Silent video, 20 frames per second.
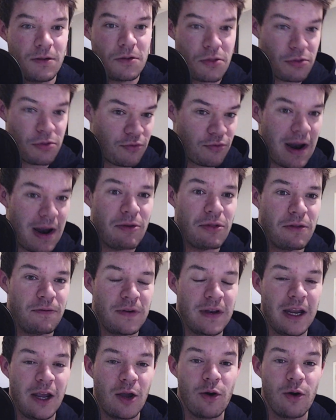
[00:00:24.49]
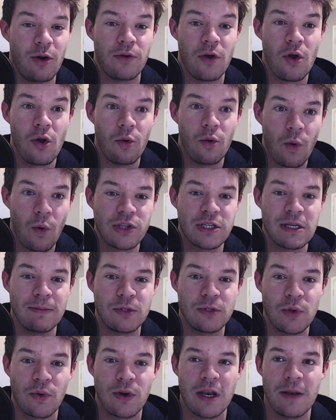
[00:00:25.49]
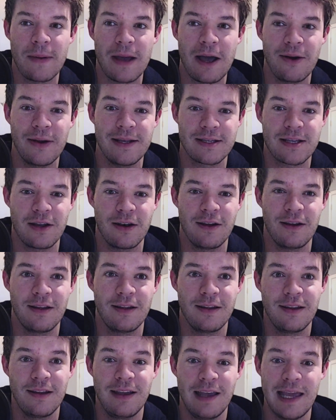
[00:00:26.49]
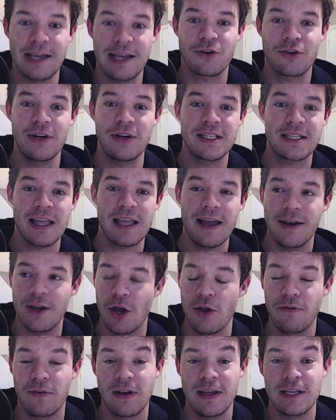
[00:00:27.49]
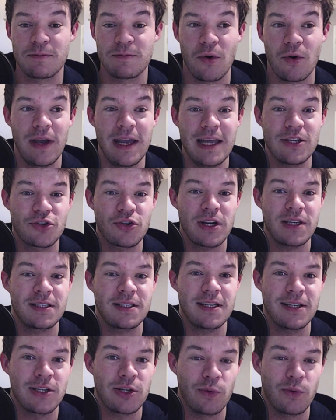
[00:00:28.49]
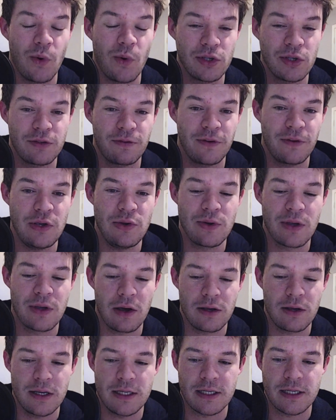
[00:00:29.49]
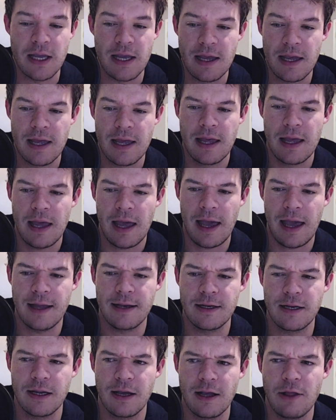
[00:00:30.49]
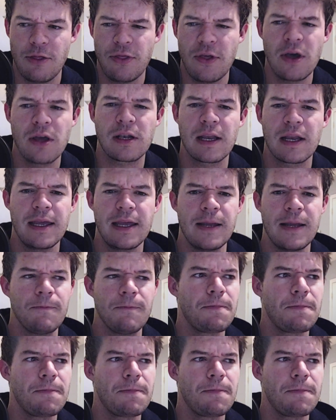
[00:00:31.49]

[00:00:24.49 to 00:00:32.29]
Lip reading: throughout the video of what I'm talking about is going to increase that, and hopefully it's more interesting to watch for you guys. And thirdly,